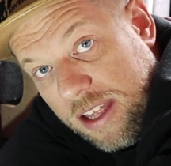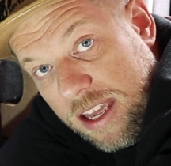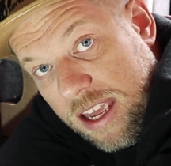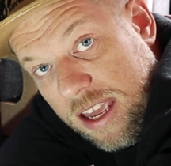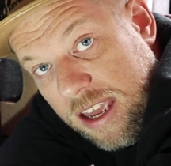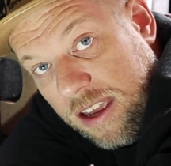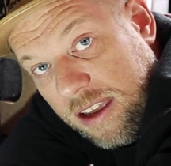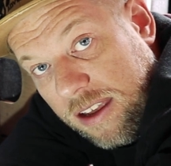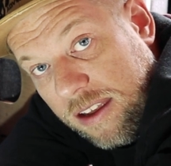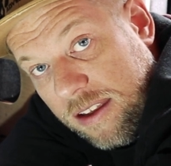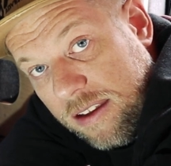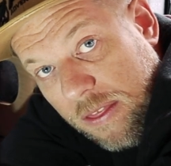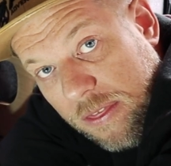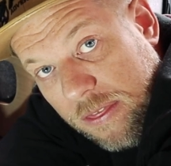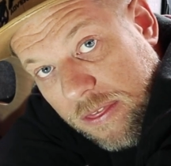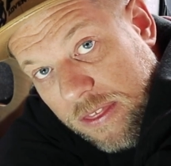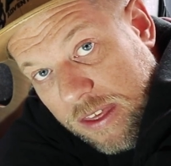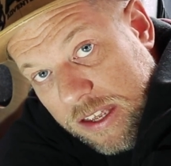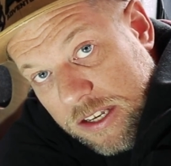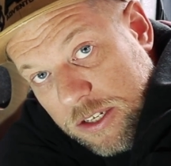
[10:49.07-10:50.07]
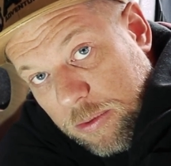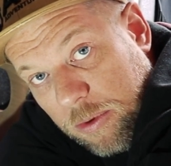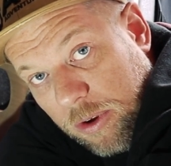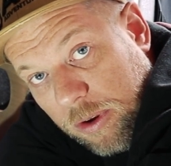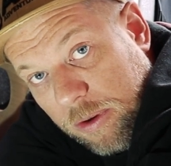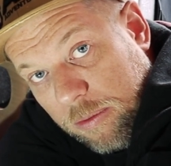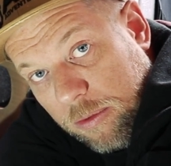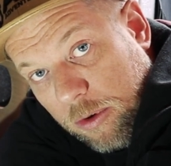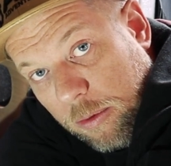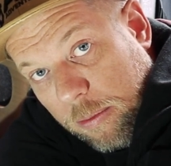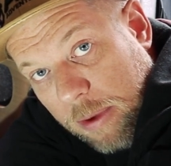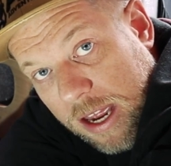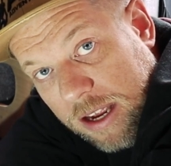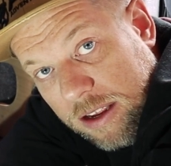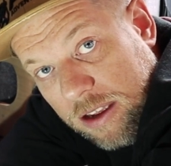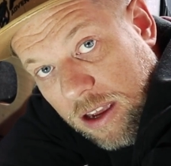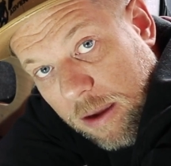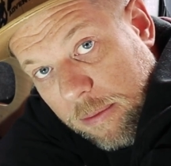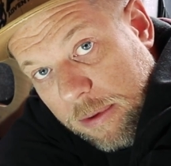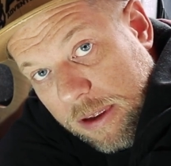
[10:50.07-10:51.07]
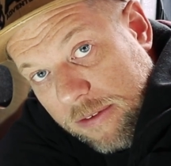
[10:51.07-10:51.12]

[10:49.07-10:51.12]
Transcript: here, this one will back up.